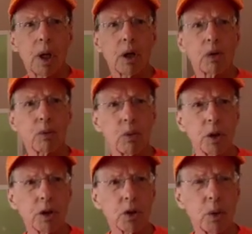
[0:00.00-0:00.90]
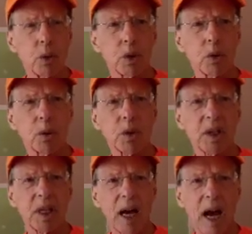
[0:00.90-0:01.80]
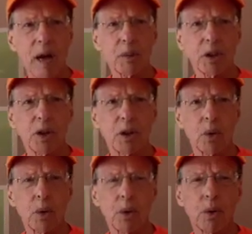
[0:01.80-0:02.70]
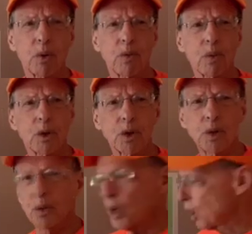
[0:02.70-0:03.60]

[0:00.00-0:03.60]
cross court towards the opposite corner affords you